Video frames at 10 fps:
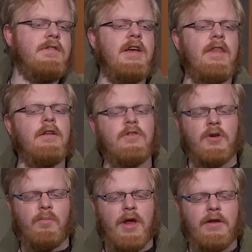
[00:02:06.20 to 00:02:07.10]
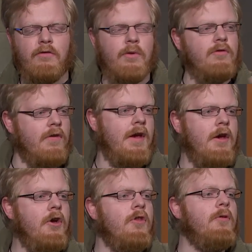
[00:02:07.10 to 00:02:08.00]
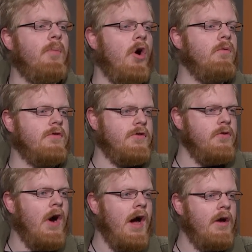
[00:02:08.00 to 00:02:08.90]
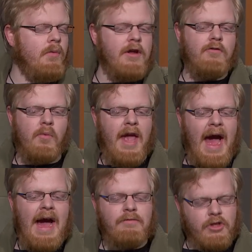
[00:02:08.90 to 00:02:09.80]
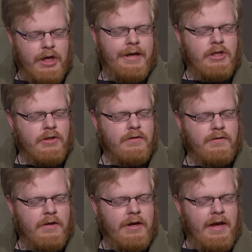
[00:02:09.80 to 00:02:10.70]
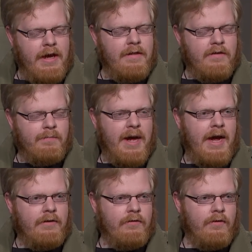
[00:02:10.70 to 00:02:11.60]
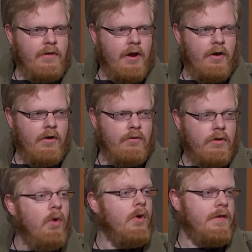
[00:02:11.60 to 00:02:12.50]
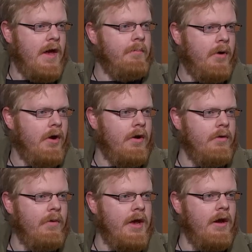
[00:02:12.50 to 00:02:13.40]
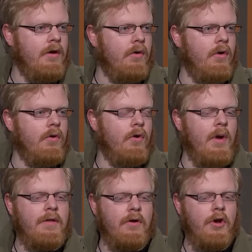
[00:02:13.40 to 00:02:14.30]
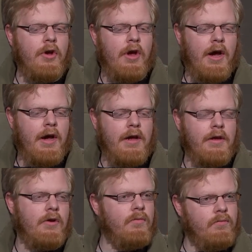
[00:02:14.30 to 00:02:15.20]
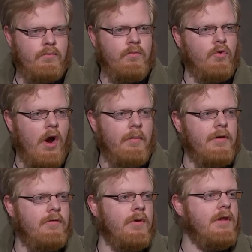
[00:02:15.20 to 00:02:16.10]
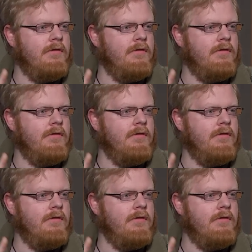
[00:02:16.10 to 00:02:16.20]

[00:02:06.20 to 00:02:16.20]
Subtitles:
take that and let's jump right into it. You say the bar was too high, right? Yeah. So we have changes in this patch that are lowering that bar, right? Or rather, you know, Gromp is doing